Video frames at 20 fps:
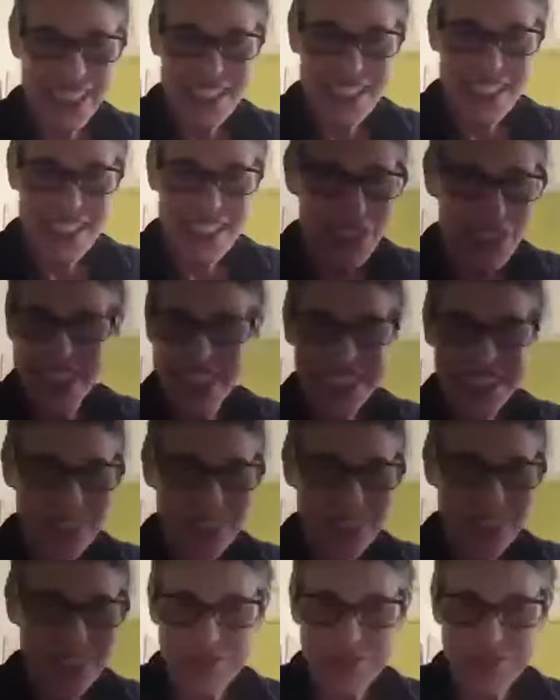letters,
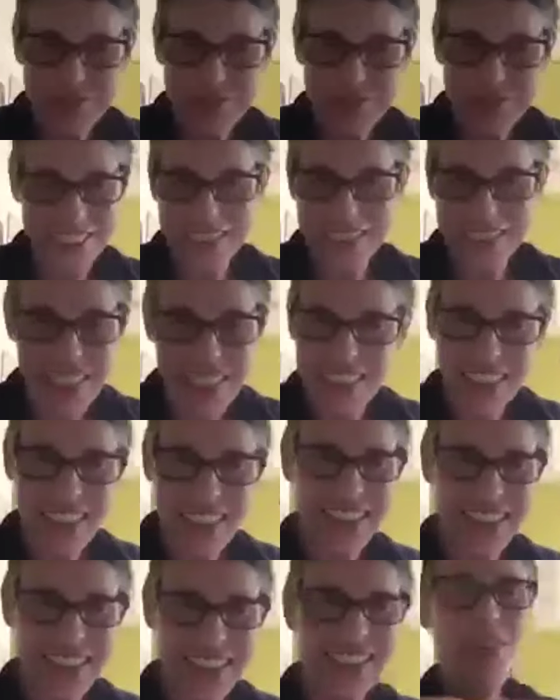receipts, faxes, la la
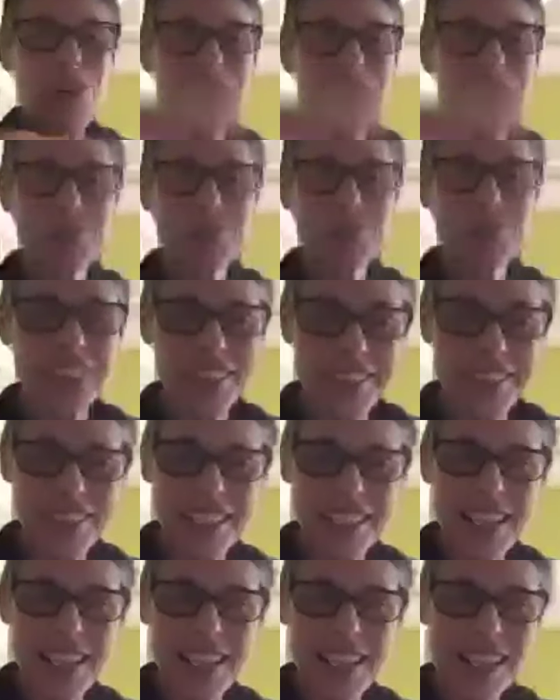la, all of
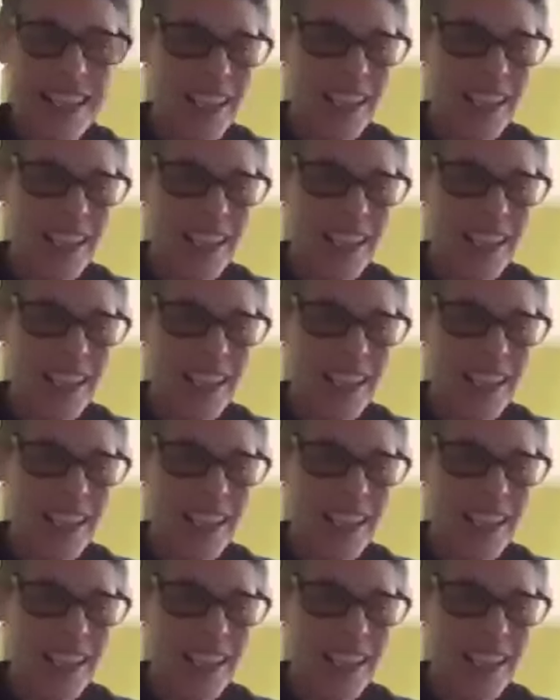the